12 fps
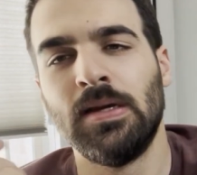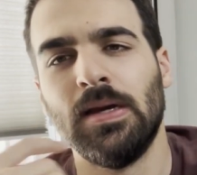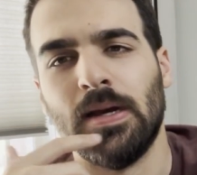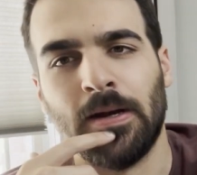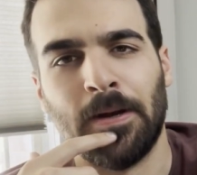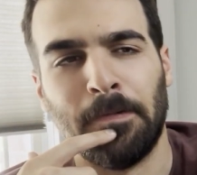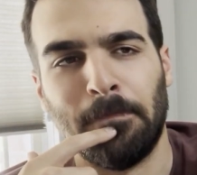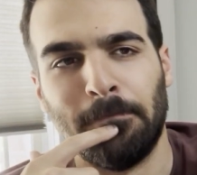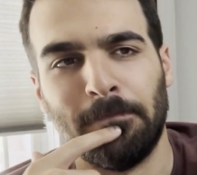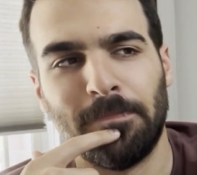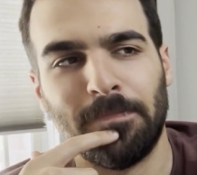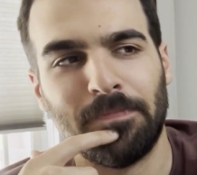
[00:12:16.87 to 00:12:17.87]
I'm
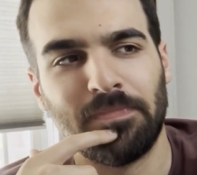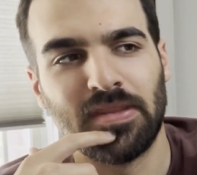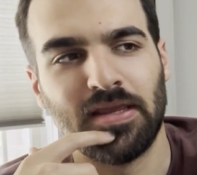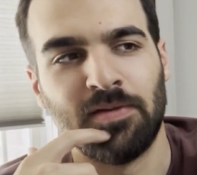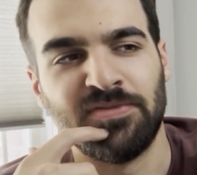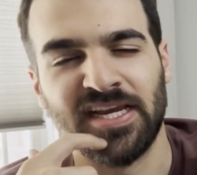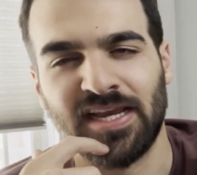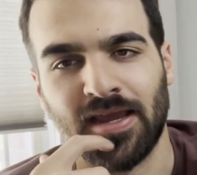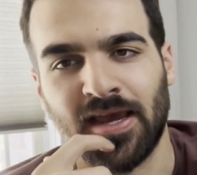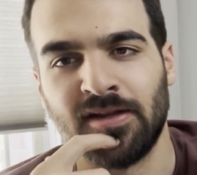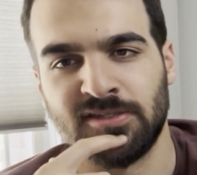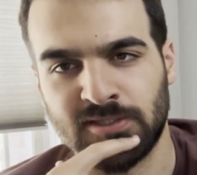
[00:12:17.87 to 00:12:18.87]
taking it
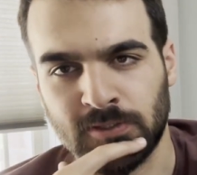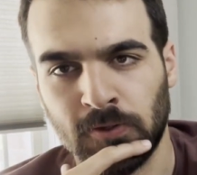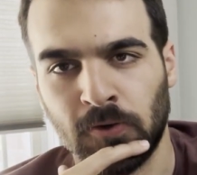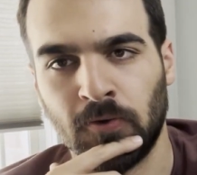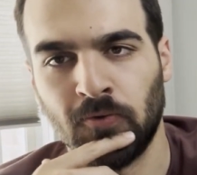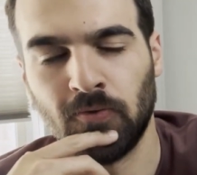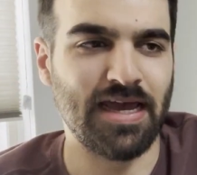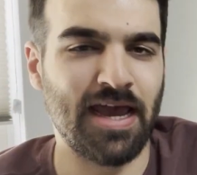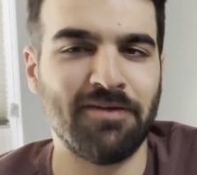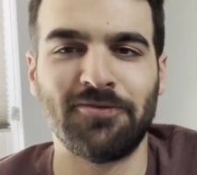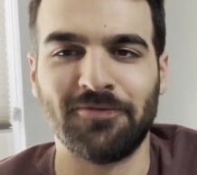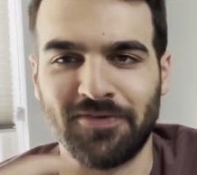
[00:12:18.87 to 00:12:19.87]
kind of slow.
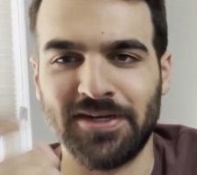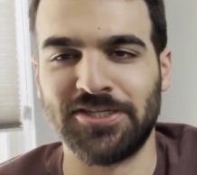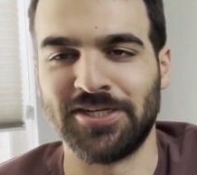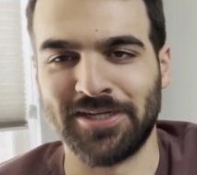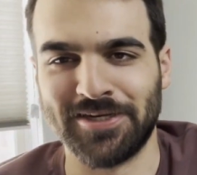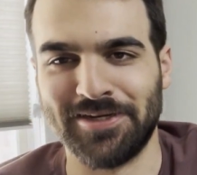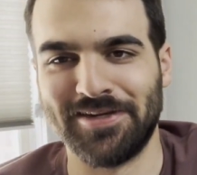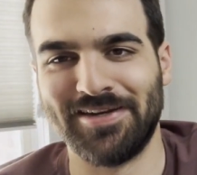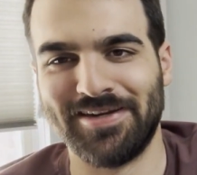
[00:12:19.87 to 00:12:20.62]
After finishing